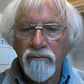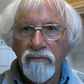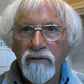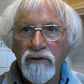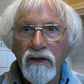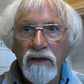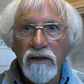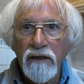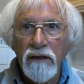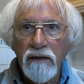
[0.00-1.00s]
The
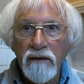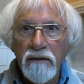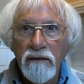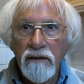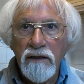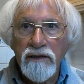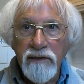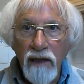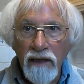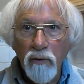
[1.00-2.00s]
day is
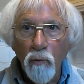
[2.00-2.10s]
like